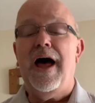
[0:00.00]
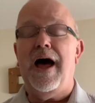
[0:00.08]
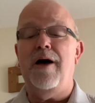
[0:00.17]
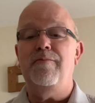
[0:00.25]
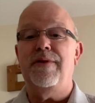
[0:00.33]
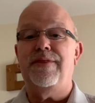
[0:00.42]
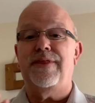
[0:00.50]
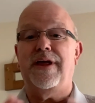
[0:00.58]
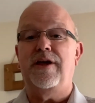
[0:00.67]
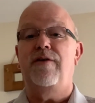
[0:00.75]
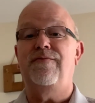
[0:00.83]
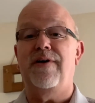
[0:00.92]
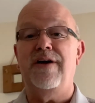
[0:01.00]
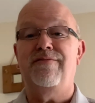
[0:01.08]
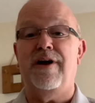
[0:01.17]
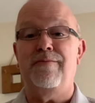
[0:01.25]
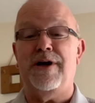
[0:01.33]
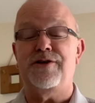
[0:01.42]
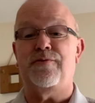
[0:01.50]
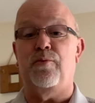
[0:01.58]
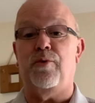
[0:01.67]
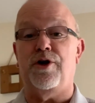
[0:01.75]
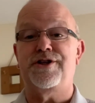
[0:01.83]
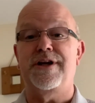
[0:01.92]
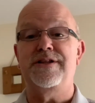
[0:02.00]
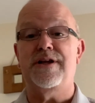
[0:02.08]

Thank you very, very much for watching.